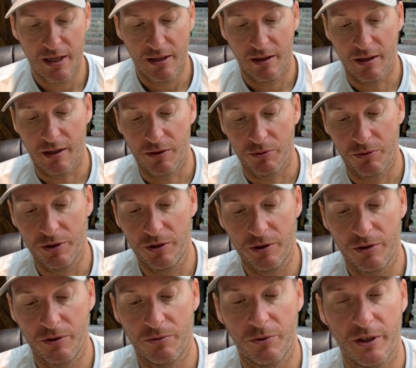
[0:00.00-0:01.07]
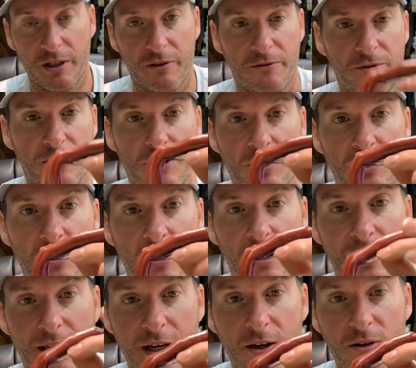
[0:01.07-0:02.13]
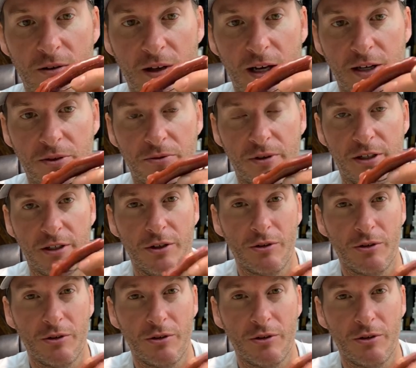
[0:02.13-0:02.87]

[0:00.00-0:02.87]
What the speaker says: Really good way to fish a Carolina rig.